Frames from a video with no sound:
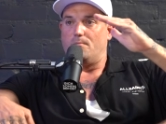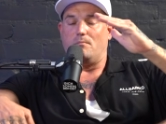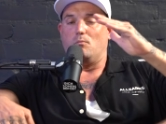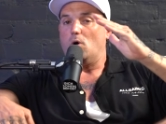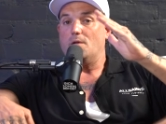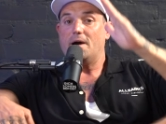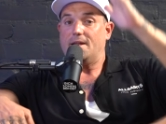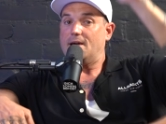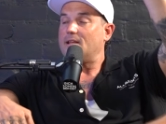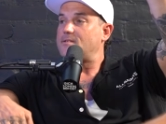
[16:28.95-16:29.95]
One might
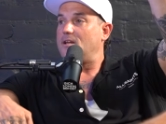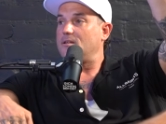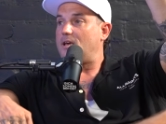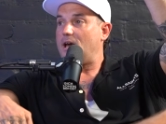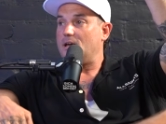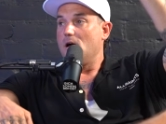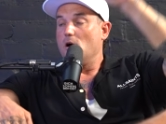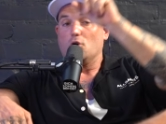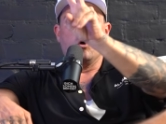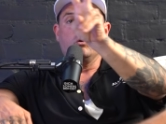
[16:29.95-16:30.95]
have got 10K.
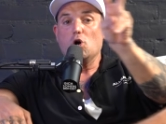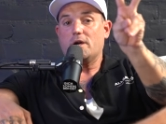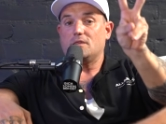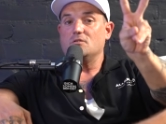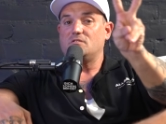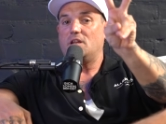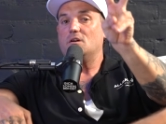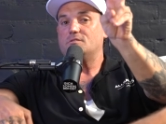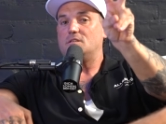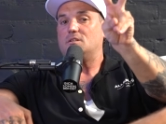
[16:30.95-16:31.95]
Go look at those
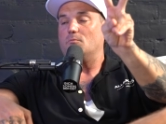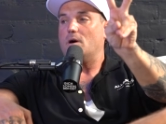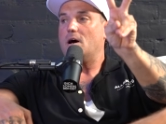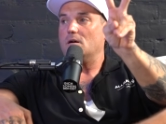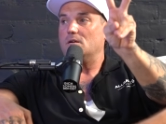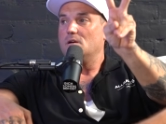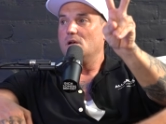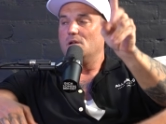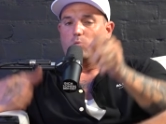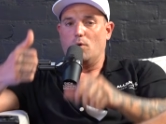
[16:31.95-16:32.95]
videos that did well.
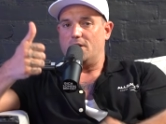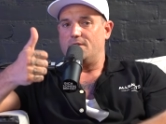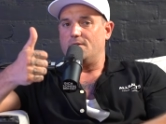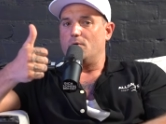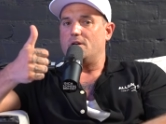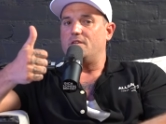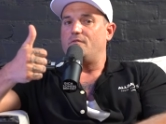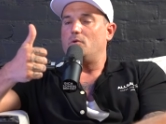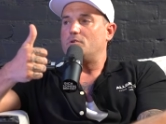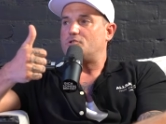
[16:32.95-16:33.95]
Where did the
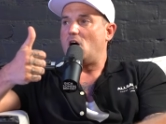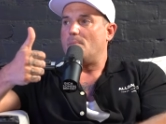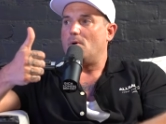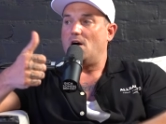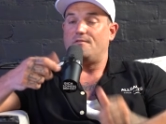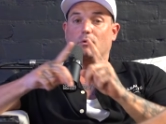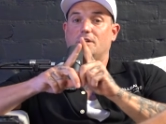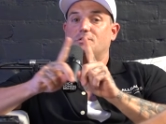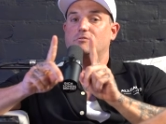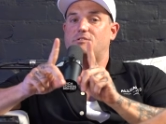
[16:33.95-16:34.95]
viewers drop off? What
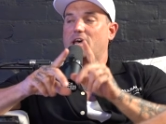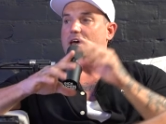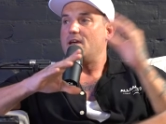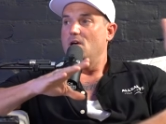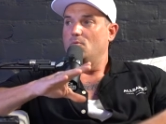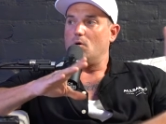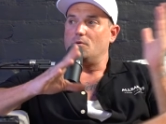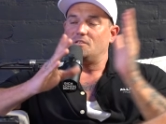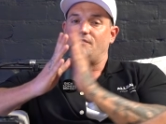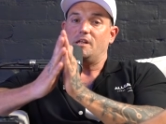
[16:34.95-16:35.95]
did you say? What
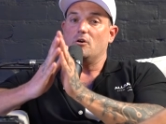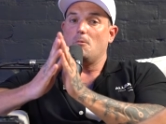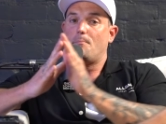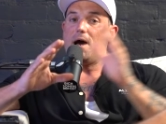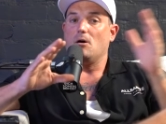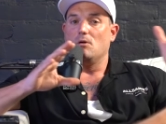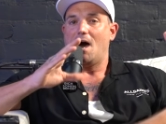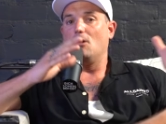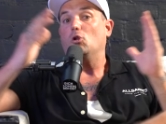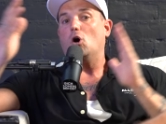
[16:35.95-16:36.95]
was the video about?
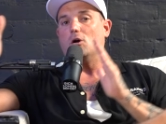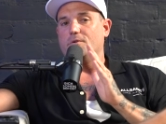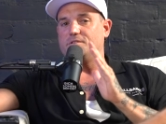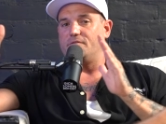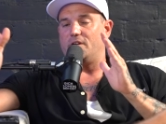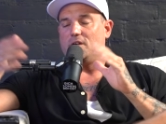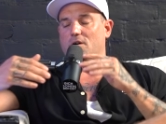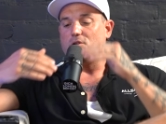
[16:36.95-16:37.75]
How long was the video?